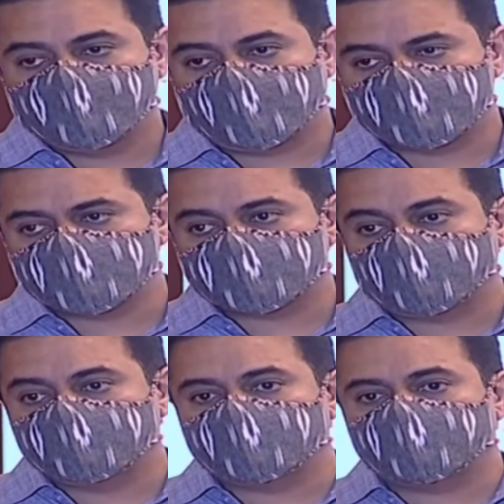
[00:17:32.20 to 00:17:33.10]
as was
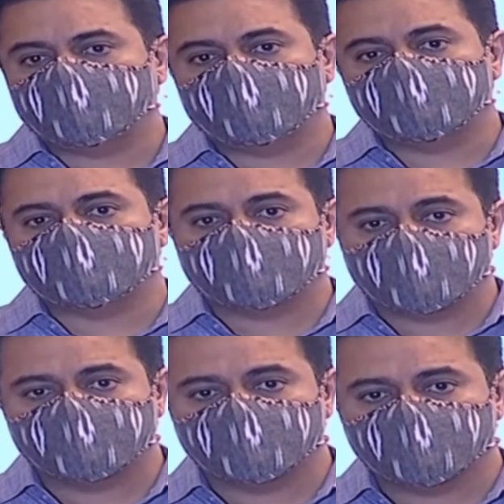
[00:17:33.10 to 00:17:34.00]
pointed out by Mr.
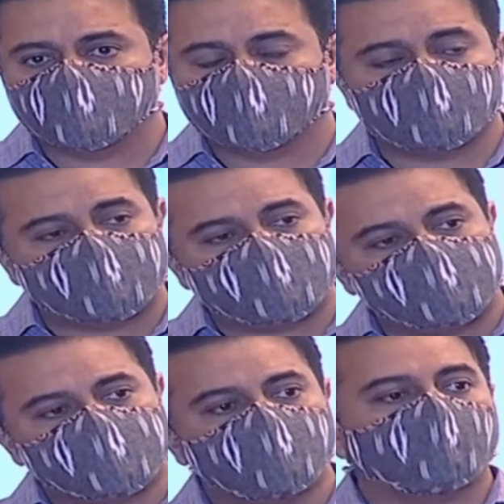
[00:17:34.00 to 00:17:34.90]
Reddy. Now that
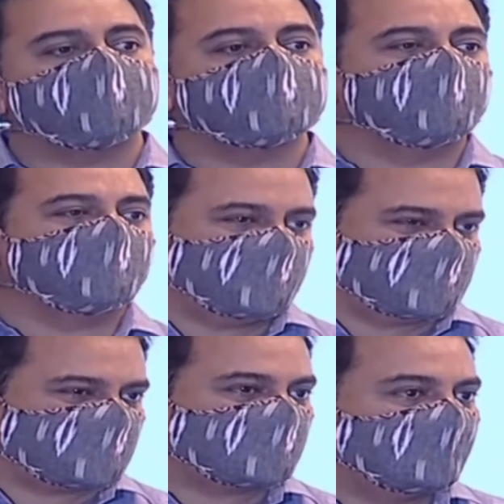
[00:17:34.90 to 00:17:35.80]
gives you
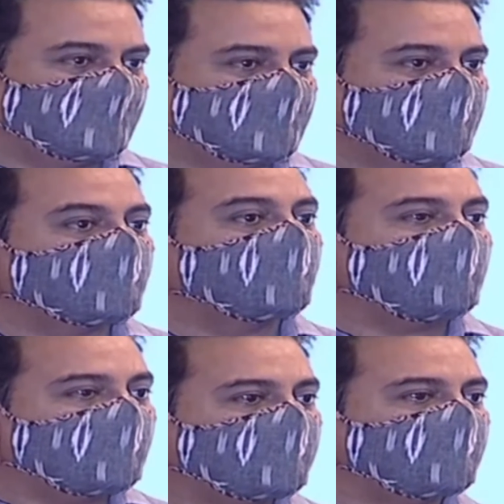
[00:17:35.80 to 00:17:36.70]
opportunities to
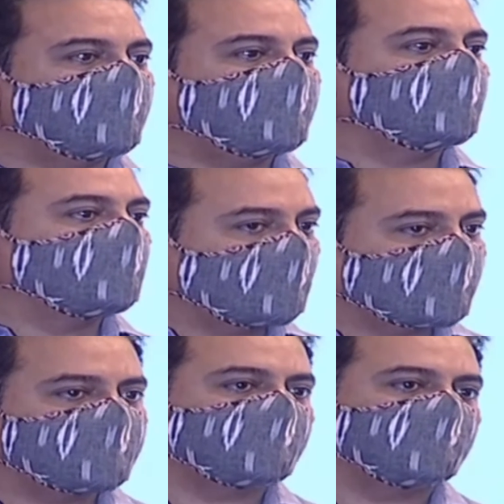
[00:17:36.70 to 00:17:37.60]
collaborate, to
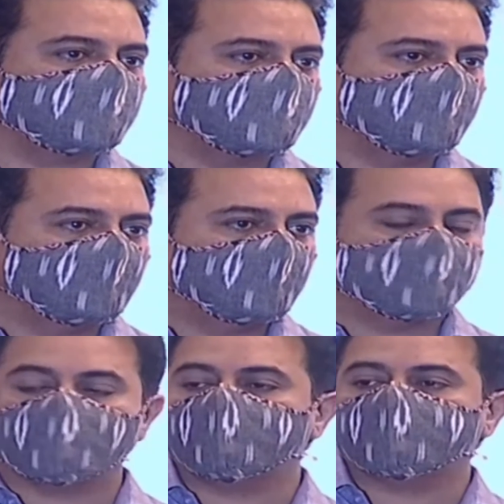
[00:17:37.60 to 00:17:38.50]
work with us
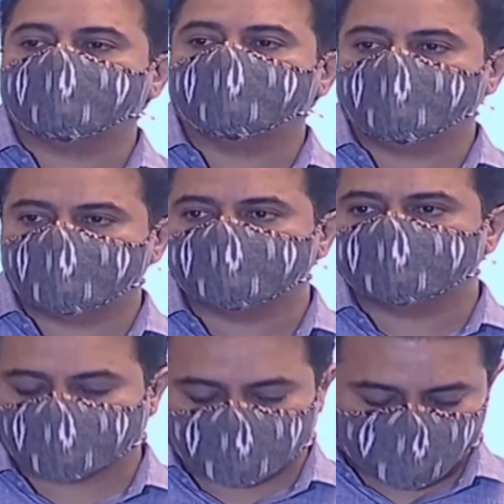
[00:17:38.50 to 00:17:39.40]
across
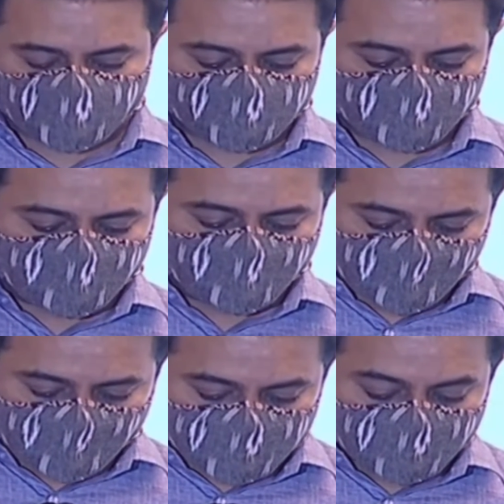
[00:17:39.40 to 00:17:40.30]
various sectors.
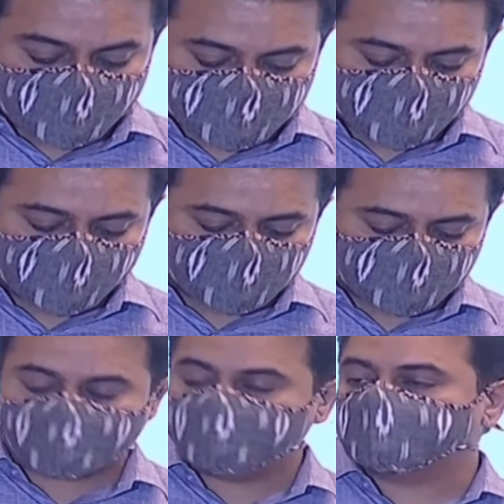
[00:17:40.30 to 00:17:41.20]
And the last thing I would
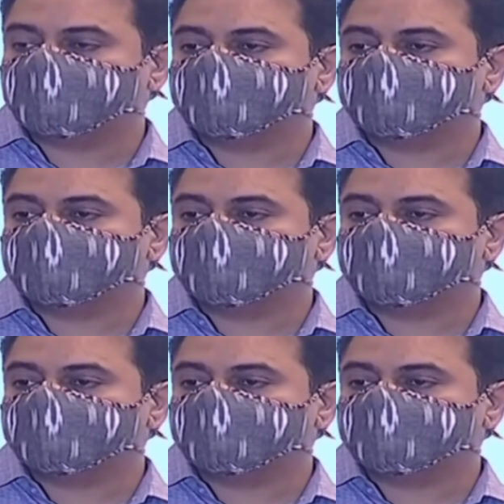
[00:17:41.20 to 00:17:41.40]
say,